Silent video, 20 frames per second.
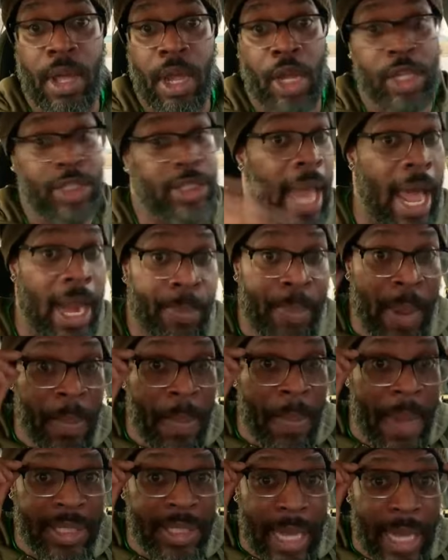Because a lot of
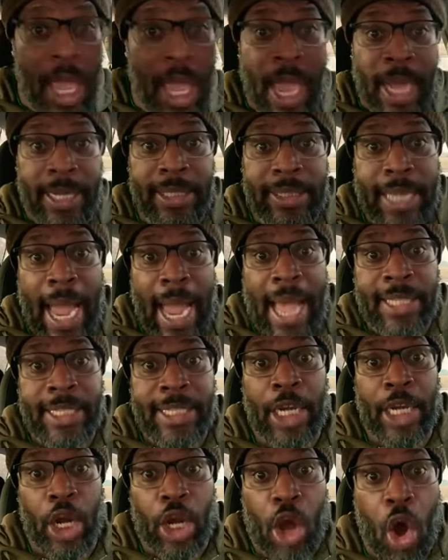people might say, this guy's
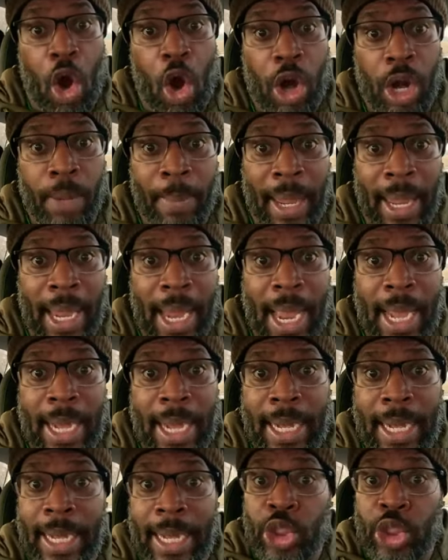in the car, man,
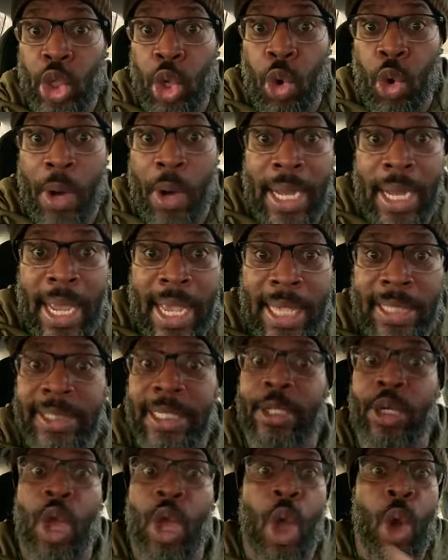and he's doing this,
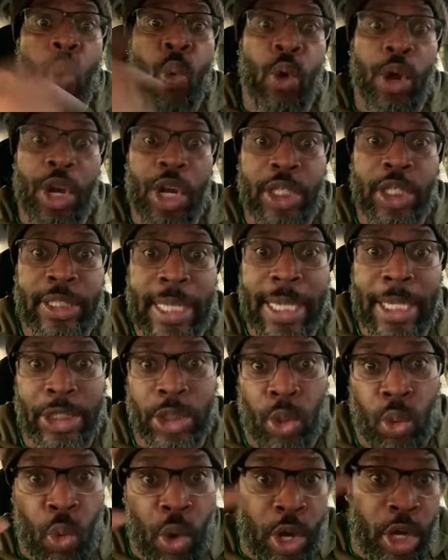and where's this,
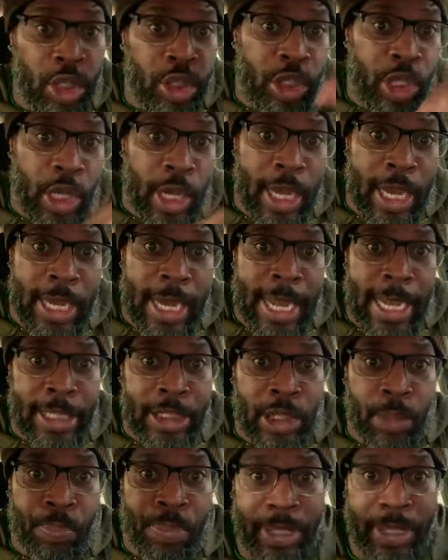and where's the, he needs
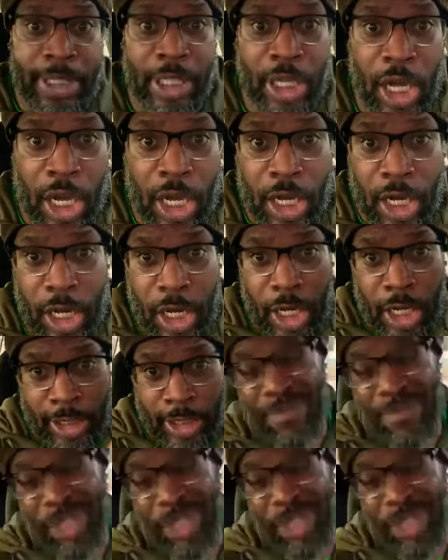to put the, uh,
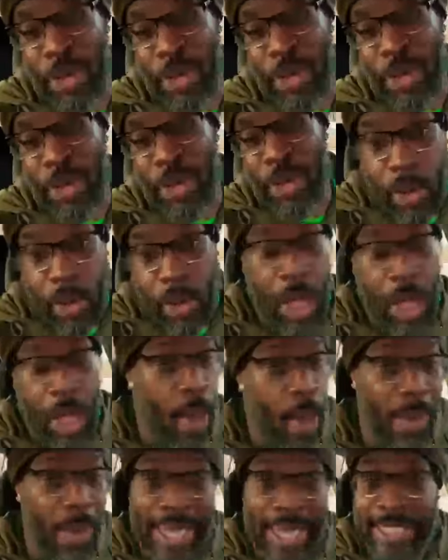even two years ago.